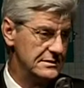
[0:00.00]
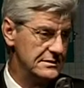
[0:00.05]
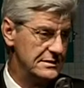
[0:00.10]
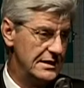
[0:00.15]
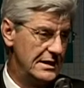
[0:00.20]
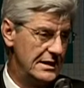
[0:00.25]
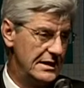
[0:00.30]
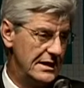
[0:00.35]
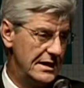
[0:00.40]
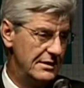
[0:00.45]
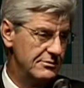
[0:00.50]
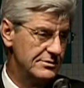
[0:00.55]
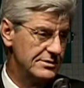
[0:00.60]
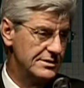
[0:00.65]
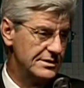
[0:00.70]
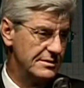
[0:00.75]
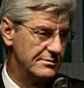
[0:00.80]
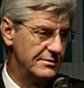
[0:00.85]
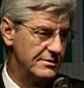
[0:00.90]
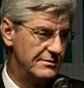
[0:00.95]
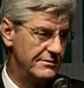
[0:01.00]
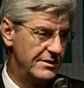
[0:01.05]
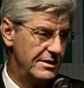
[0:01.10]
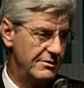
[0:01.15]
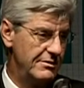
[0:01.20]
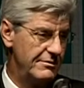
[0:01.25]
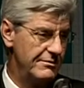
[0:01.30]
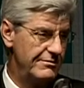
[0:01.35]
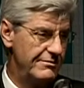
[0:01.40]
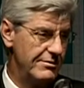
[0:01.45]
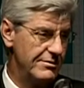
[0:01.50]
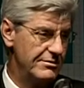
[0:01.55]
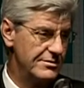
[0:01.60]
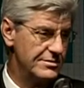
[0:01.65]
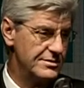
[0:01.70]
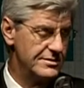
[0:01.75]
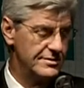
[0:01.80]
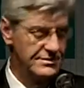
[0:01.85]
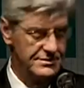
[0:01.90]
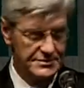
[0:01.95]
Now, that was some of the very
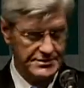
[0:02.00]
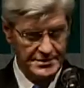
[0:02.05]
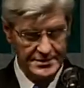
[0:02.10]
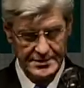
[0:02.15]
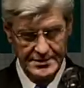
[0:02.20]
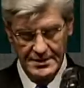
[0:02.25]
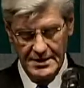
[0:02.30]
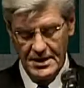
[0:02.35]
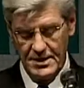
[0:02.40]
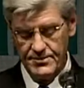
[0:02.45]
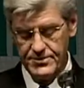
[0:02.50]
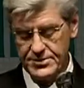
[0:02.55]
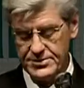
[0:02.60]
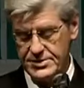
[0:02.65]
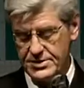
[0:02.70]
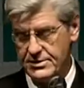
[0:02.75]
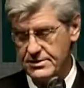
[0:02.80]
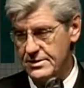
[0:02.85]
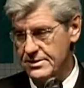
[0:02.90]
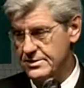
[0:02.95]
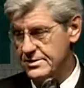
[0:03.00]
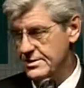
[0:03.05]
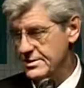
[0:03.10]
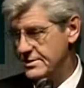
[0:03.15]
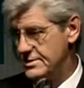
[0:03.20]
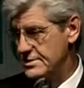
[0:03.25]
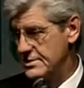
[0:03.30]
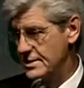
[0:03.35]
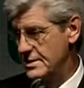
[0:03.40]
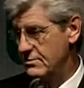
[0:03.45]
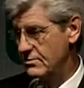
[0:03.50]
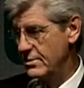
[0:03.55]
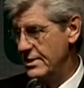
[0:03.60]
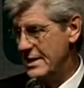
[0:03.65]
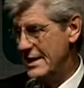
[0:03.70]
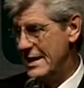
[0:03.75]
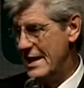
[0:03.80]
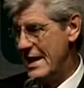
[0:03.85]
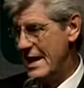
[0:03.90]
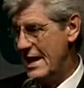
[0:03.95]
first opportunities that we
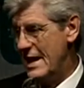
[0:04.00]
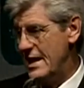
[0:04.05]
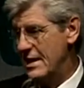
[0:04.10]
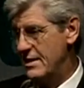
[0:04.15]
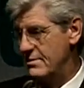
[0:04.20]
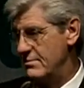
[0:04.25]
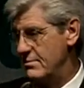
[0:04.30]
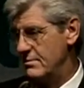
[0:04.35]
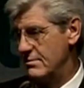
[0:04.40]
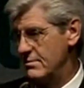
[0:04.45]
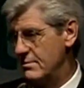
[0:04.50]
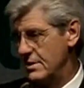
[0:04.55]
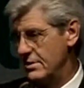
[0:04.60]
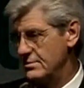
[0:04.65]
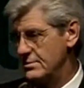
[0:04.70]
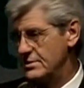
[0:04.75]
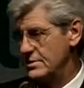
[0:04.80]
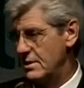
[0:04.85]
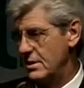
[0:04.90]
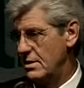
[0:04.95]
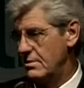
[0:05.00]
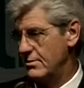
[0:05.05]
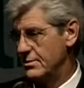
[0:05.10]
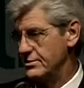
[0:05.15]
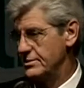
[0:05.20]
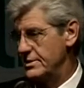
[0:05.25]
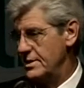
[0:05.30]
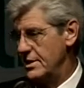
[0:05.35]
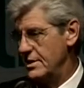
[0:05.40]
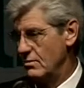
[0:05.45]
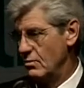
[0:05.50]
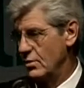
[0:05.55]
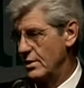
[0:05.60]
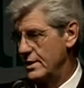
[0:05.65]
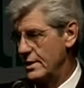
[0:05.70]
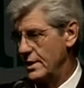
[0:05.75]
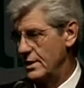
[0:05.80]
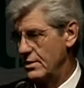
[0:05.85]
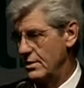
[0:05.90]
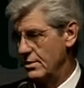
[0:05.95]
had had, and almost anyone
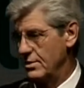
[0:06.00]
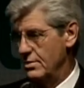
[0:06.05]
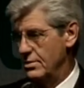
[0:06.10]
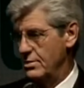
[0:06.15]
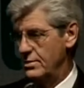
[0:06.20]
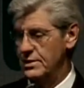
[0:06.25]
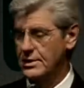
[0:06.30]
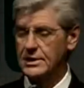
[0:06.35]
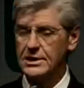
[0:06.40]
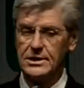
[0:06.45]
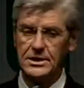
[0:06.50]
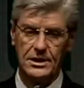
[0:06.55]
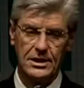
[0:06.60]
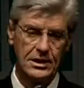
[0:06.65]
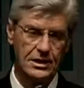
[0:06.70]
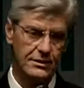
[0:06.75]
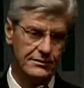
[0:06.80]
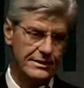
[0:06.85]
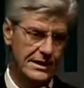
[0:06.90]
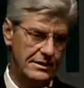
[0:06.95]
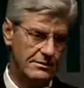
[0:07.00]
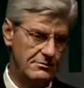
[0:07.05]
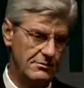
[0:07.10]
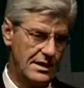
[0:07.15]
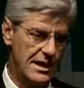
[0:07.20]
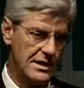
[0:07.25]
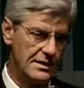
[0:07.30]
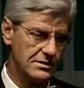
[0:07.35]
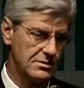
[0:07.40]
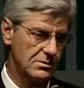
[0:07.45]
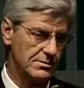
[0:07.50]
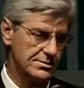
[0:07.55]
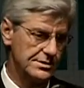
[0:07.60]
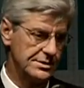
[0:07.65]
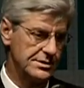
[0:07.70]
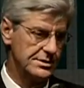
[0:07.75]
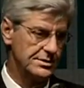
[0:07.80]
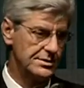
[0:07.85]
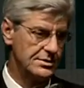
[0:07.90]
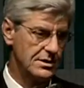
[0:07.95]
had heard of that radical
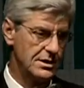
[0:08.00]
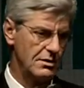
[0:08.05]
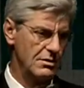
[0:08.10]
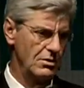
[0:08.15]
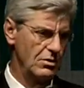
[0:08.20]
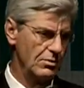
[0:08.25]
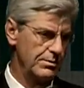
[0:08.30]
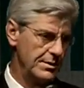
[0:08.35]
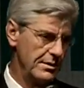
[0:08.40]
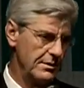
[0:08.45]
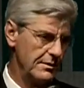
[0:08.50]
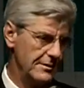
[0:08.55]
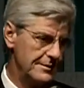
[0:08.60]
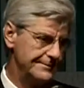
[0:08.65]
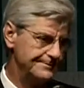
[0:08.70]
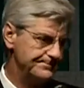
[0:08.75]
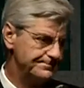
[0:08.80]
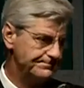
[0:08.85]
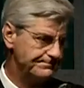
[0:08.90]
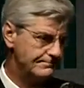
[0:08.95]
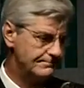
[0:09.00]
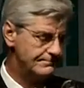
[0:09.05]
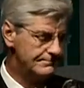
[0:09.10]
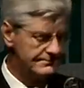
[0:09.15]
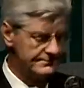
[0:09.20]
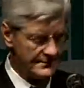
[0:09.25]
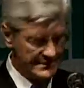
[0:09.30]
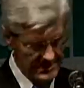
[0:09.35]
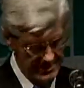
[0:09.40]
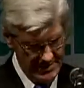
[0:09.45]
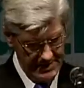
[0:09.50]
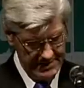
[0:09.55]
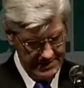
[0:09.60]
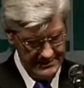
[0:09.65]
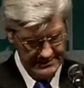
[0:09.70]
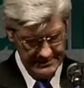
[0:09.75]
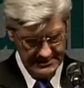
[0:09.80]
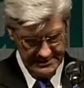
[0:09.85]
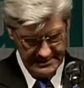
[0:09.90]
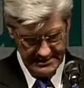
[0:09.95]
procedure called open heart. And
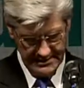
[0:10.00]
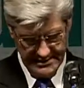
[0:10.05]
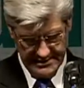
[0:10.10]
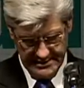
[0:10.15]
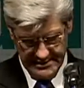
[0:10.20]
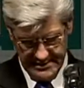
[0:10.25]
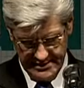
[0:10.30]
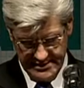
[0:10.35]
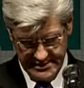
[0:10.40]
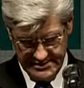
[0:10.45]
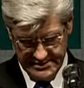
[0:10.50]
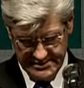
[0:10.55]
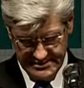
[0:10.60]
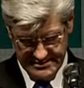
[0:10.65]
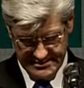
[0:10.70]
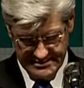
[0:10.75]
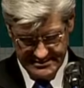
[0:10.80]
his